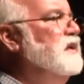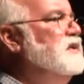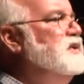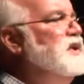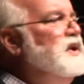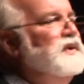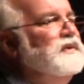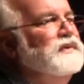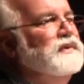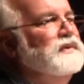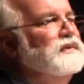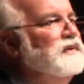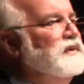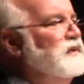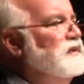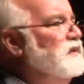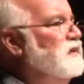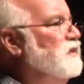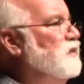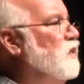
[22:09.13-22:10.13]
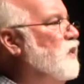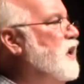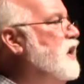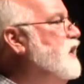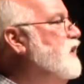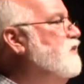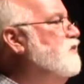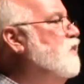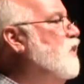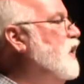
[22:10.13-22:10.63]
Jesus's
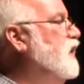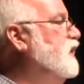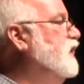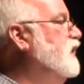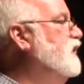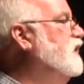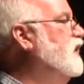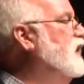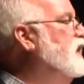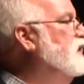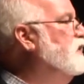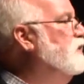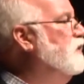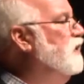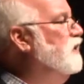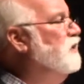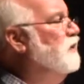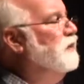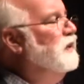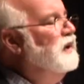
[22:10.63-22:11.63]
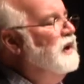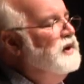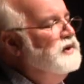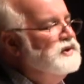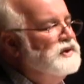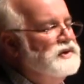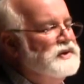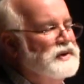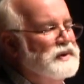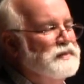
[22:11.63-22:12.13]
way of wanting to enter into
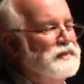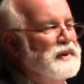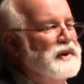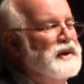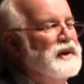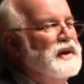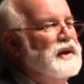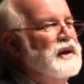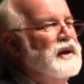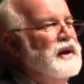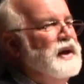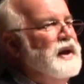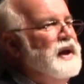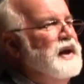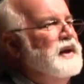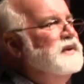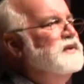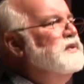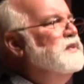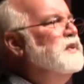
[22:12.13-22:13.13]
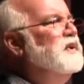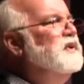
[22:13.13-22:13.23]
relationship and to